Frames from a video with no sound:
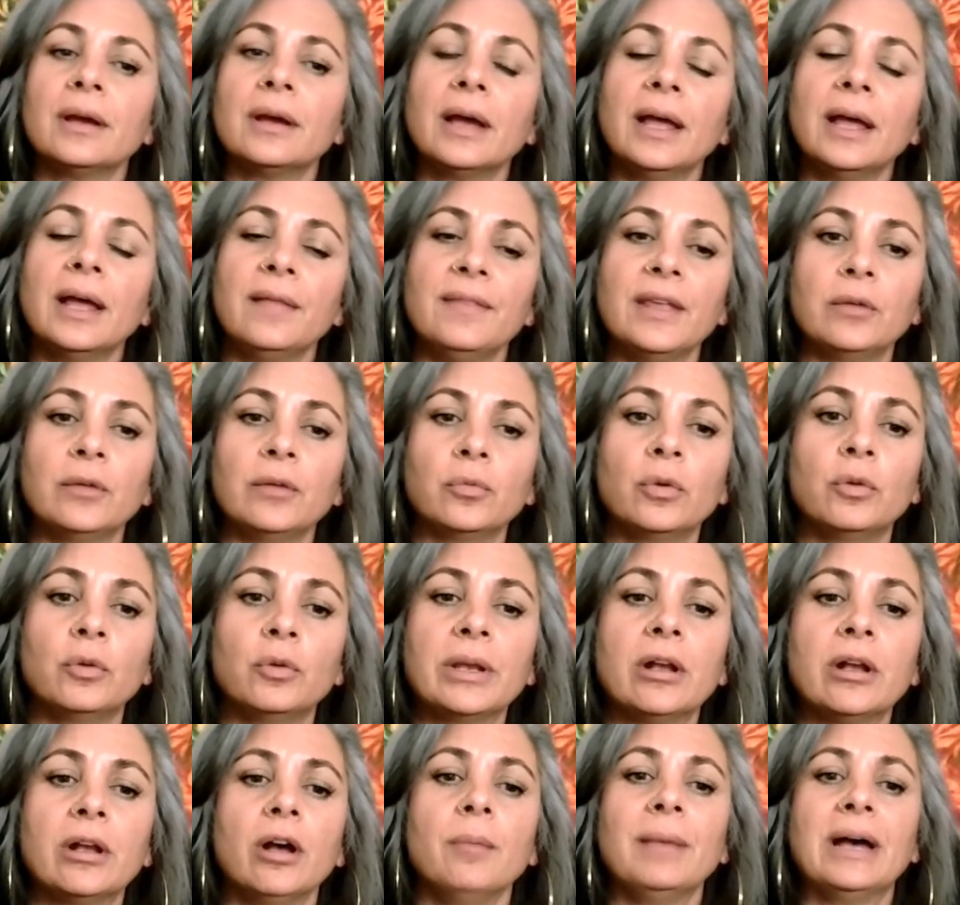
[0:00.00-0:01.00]
And then when we
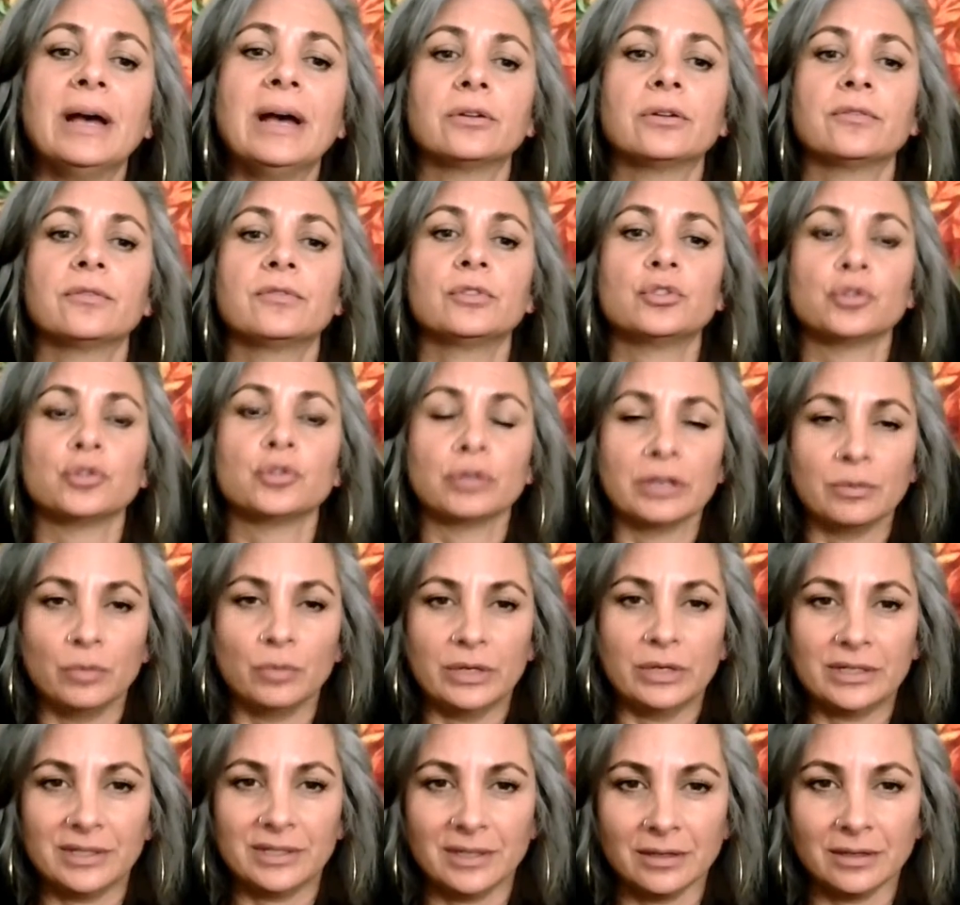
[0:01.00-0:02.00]
come out of the dream,
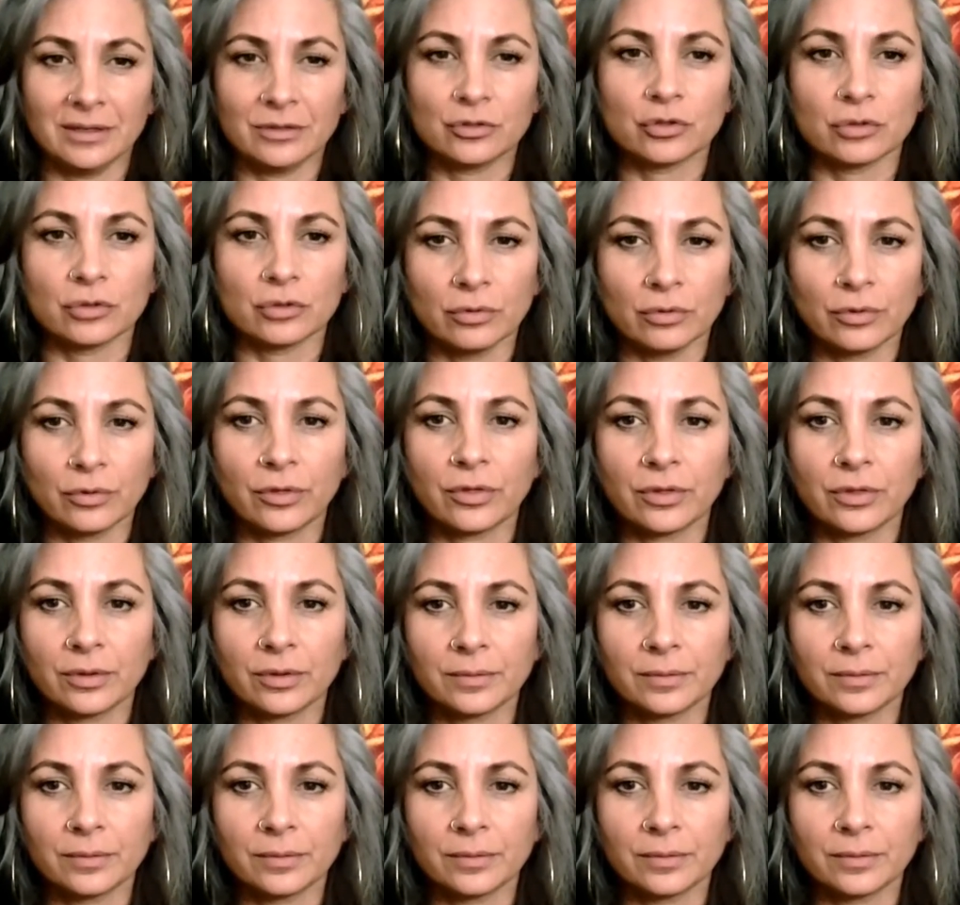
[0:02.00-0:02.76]
we see the truth.